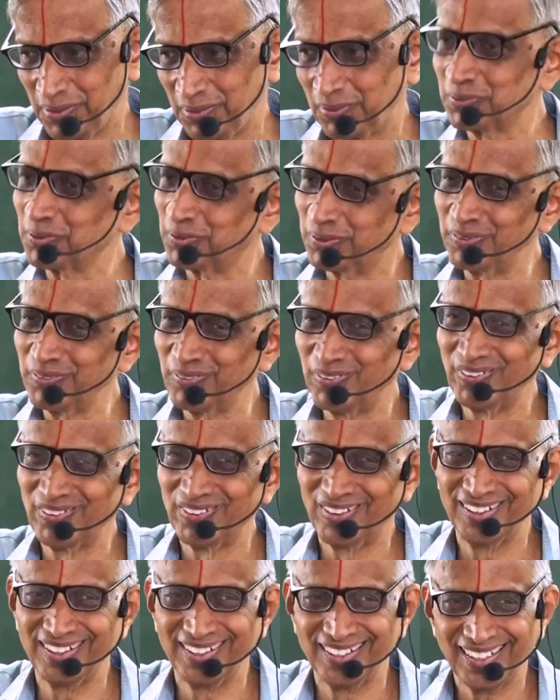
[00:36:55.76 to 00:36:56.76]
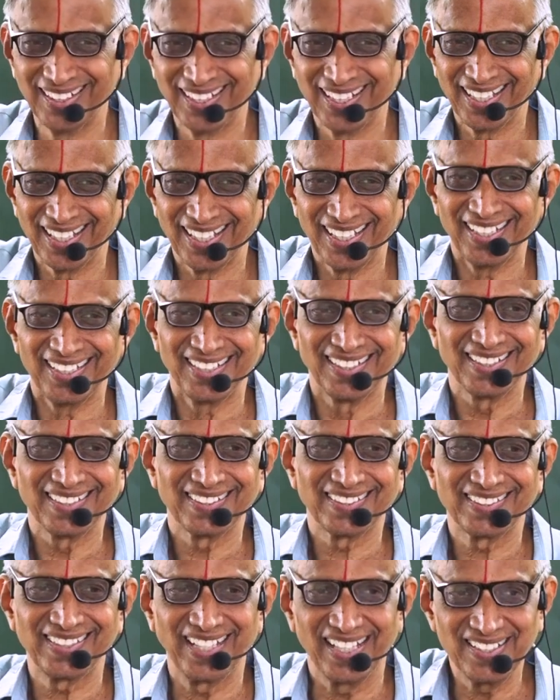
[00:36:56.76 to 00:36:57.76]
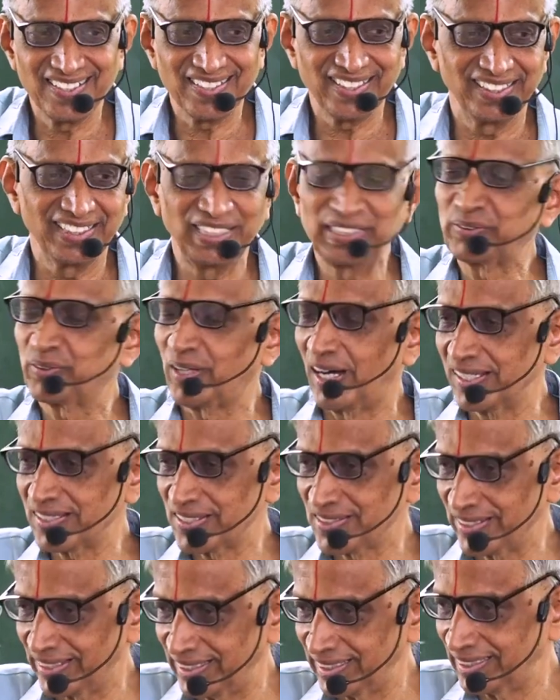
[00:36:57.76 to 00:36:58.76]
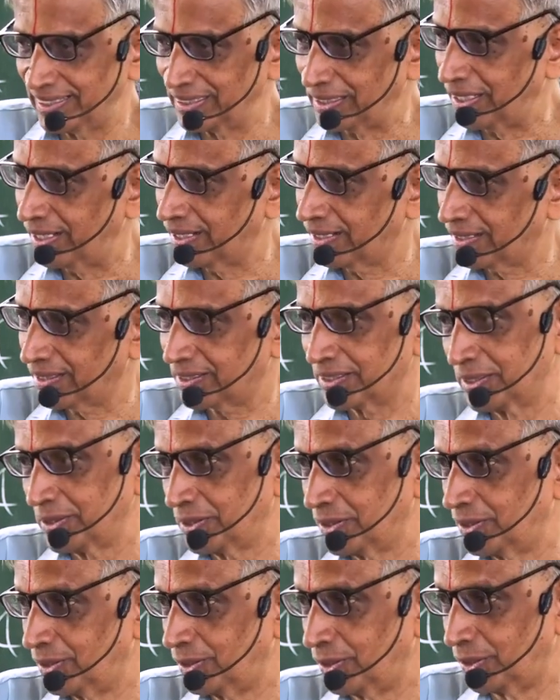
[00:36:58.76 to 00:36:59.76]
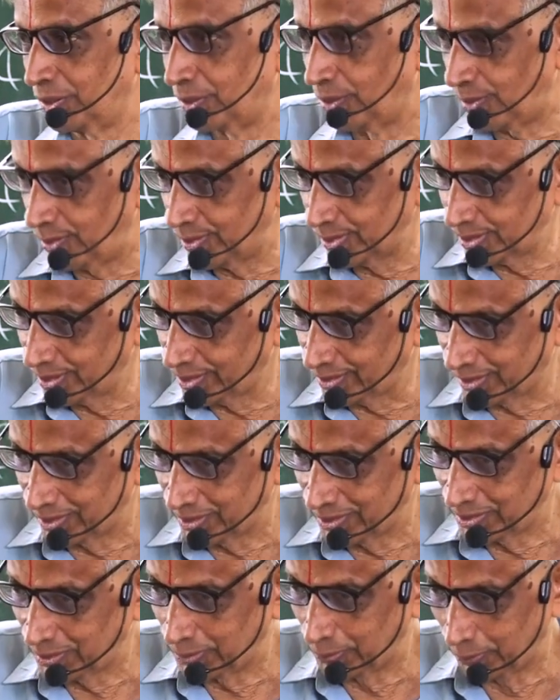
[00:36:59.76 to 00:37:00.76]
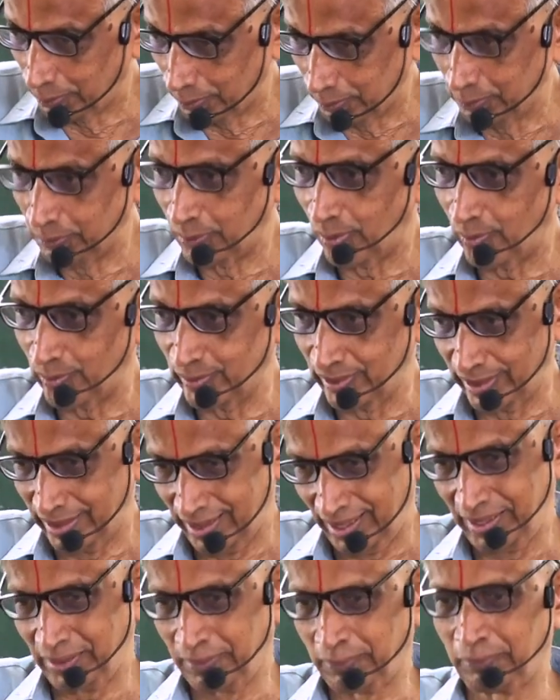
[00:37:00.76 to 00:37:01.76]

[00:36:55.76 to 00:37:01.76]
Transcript: So sin z and cos z are not bounded.